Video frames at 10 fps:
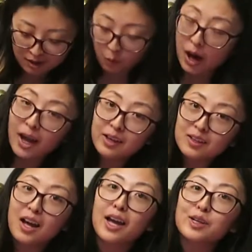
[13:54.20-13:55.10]

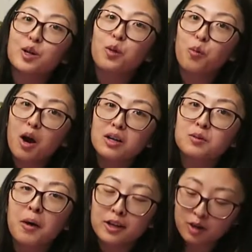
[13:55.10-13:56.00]
While I go
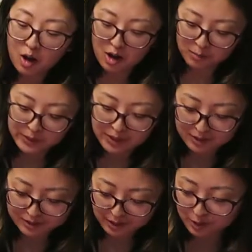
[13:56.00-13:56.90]
walk my dog
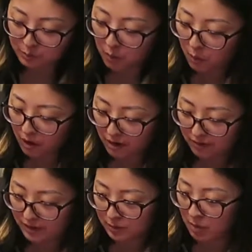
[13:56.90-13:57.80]
because he's bored out of his